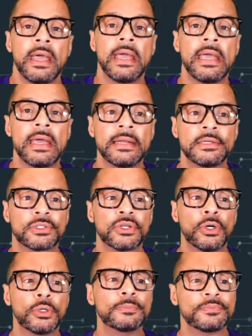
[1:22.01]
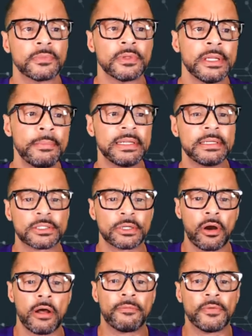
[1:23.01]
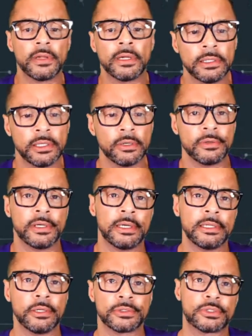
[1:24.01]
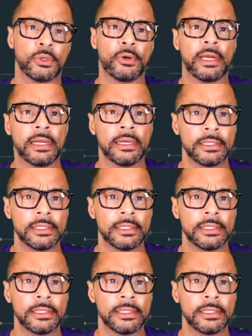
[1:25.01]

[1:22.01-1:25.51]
And so let me just start off with a little a little story,